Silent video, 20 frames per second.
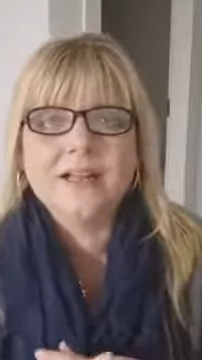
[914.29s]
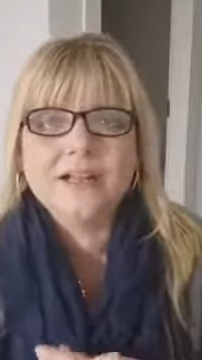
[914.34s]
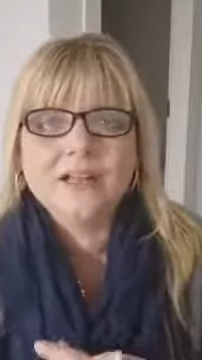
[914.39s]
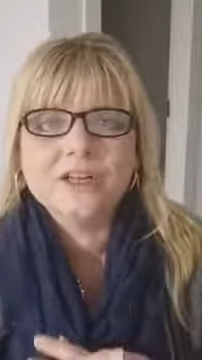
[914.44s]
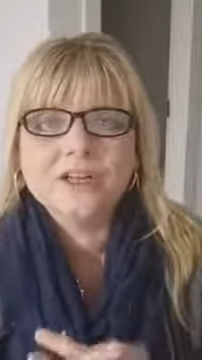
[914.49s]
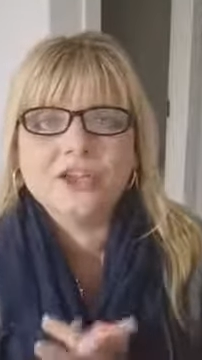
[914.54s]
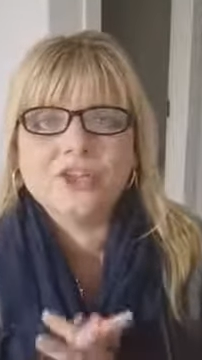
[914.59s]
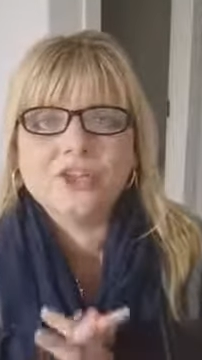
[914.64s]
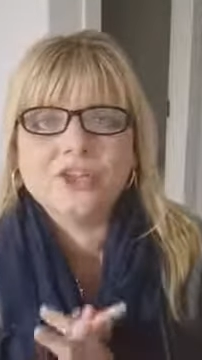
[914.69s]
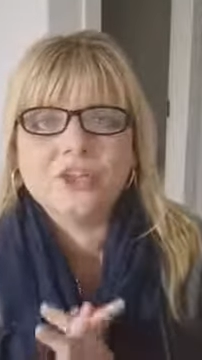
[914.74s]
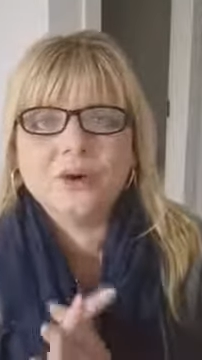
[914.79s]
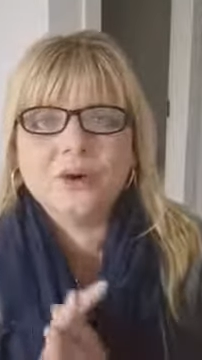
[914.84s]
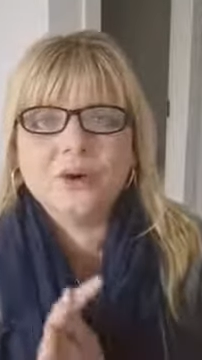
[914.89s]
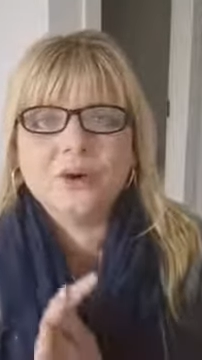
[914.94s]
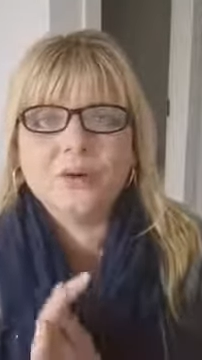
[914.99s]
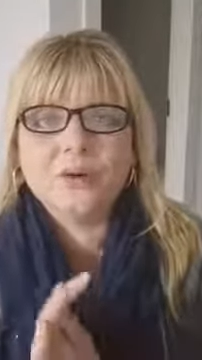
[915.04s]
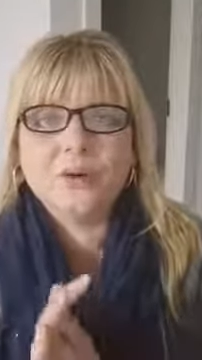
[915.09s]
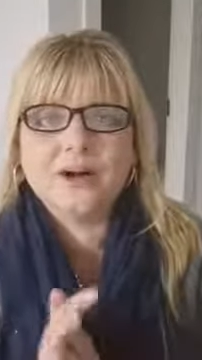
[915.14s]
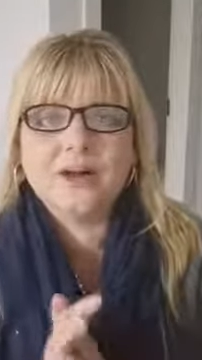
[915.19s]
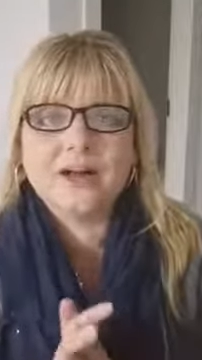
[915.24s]

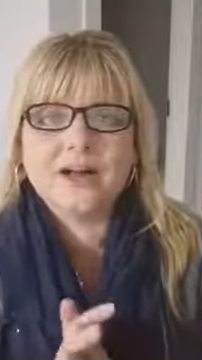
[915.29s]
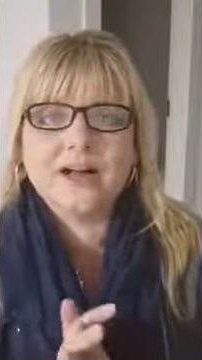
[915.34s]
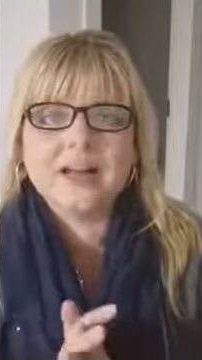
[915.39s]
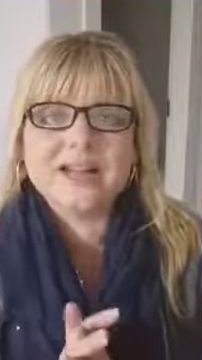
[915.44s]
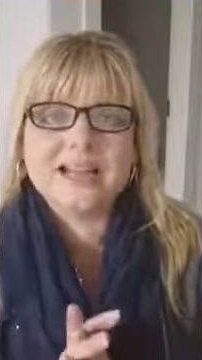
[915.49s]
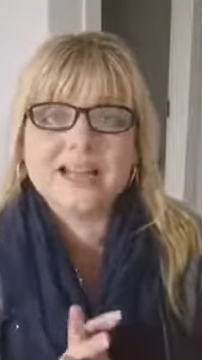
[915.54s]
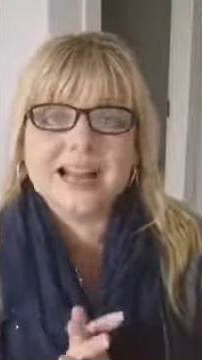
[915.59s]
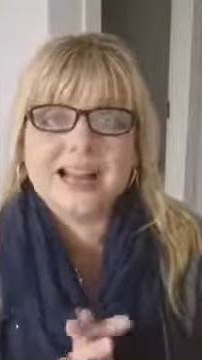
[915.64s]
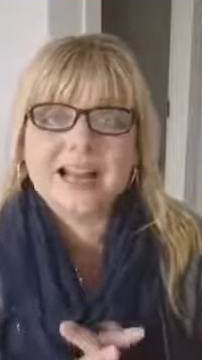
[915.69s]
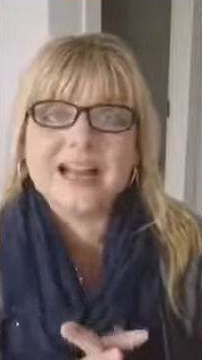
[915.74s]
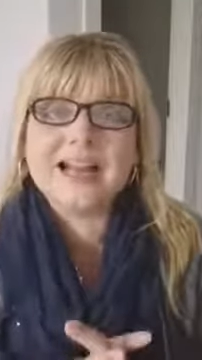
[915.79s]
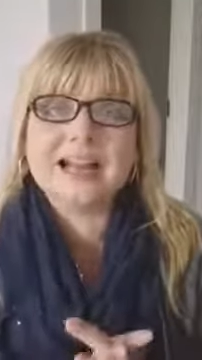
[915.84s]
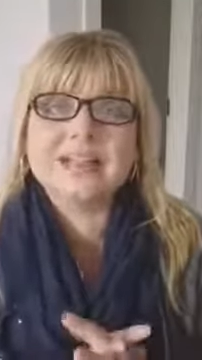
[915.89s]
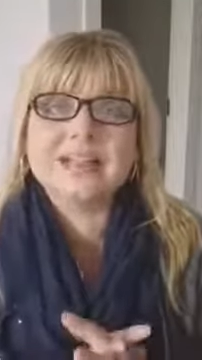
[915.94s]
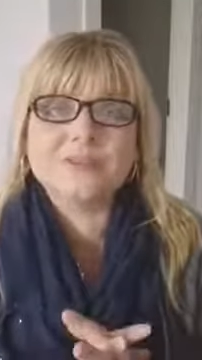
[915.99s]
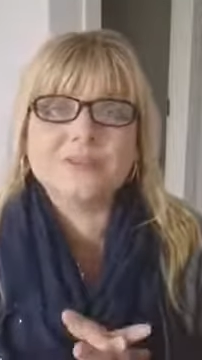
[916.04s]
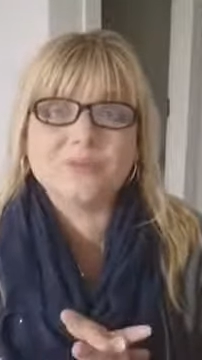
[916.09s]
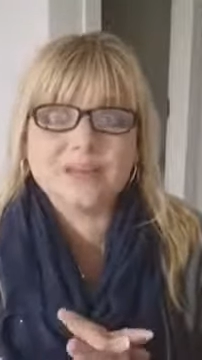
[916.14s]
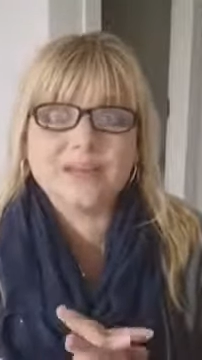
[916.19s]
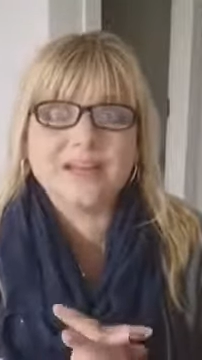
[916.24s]
So yeah,
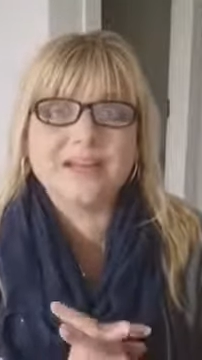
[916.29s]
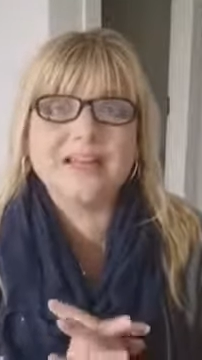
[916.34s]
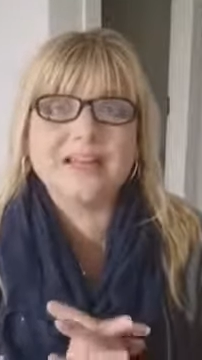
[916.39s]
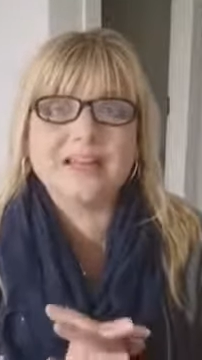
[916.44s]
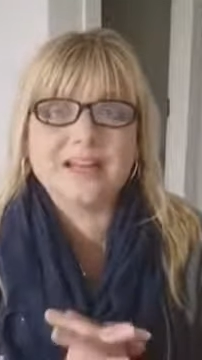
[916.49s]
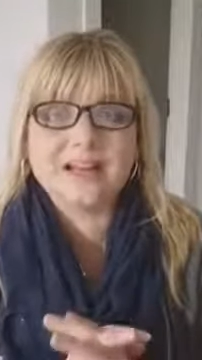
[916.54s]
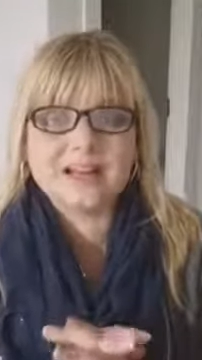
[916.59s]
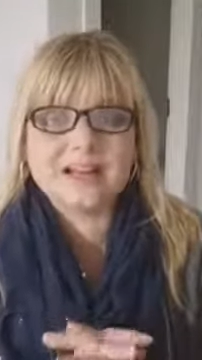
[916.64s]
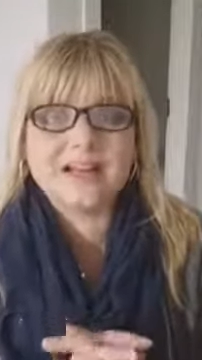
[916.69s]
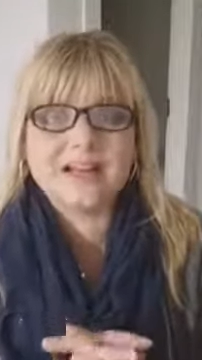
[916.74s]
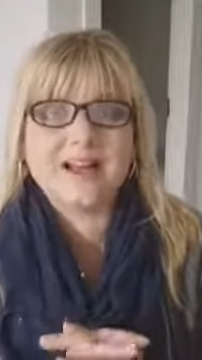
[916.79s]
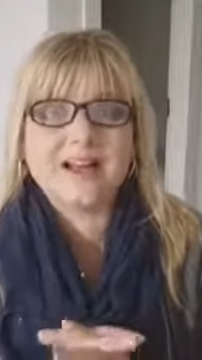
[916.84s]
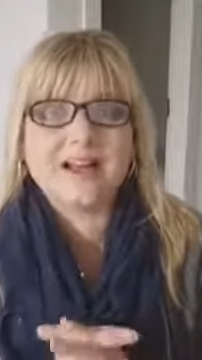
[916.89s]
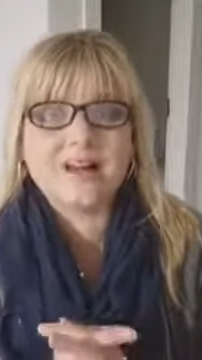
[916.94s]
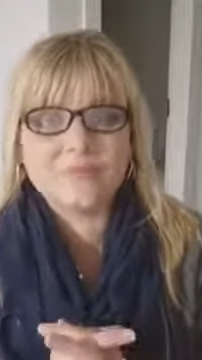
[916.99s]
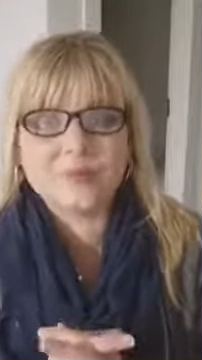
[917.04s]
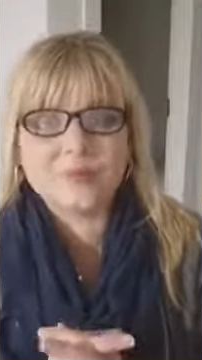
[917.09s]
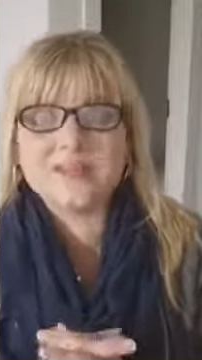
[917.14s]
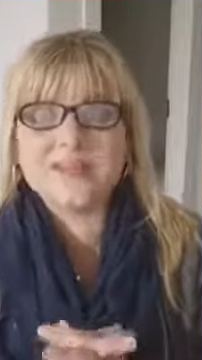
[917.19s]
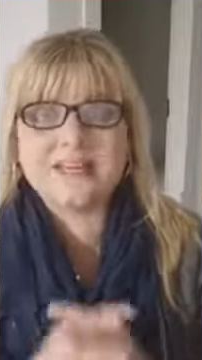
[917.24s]
it's really I've
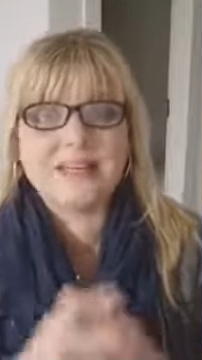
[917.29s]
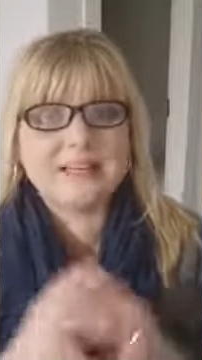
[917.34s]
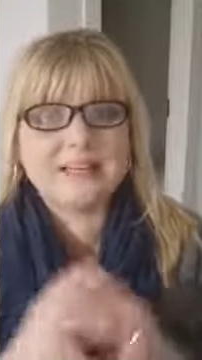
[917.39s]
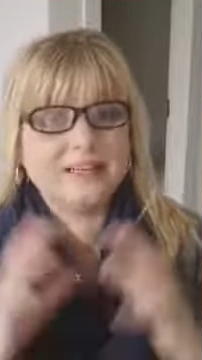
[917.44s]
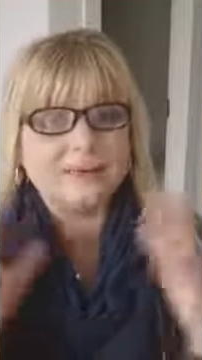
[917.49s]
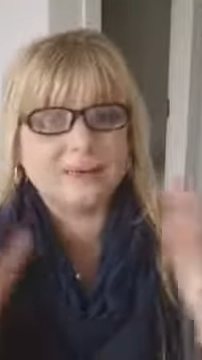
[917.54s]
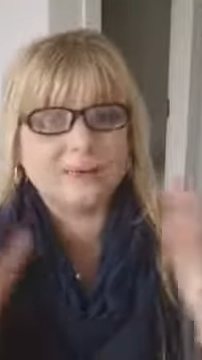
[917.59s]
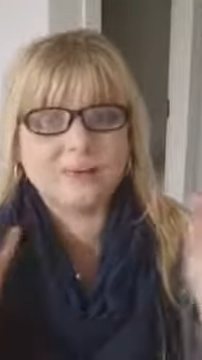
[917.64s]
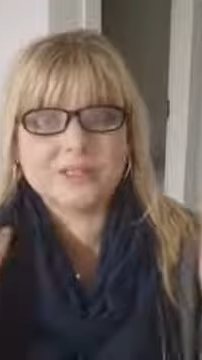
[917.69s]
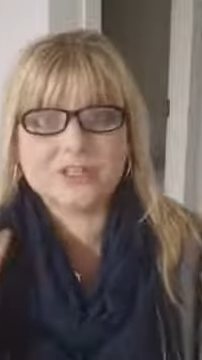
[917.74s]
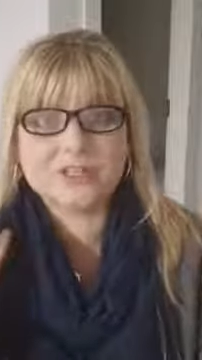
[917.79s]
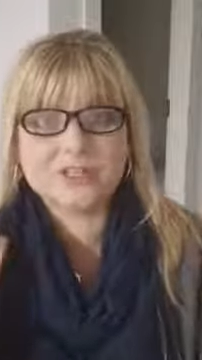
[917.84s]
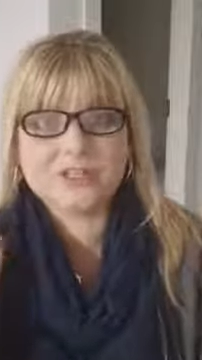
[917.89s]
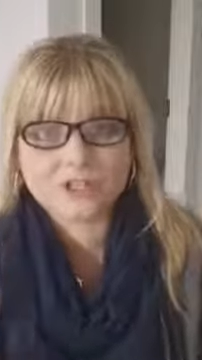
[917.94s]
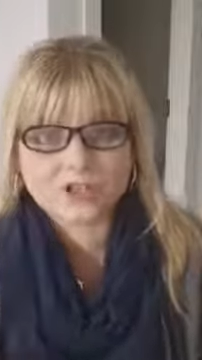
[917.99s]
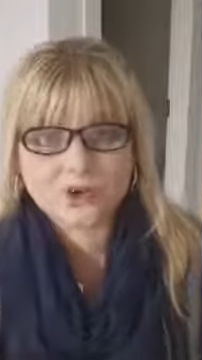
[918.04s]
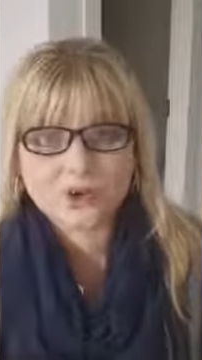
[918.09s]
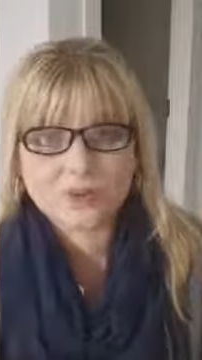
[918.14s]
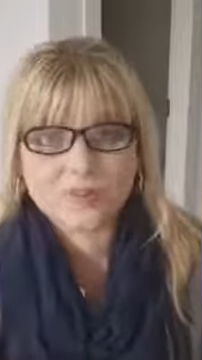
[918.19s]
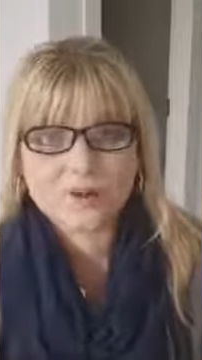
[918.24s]
been dealing with
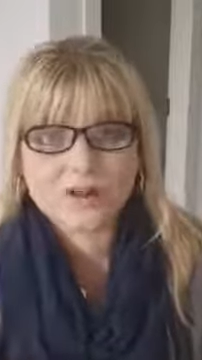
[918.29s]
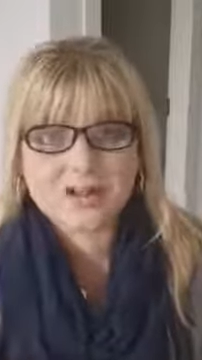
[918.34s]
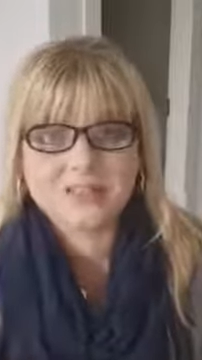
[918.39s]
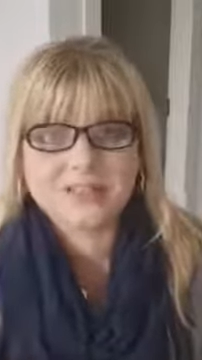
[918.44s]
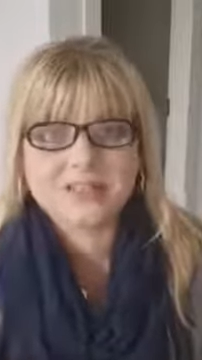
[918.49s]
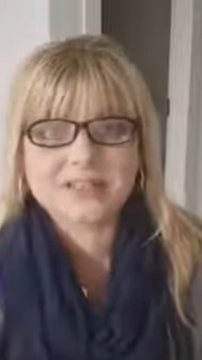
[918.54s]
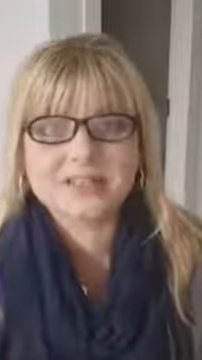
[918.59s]
so much,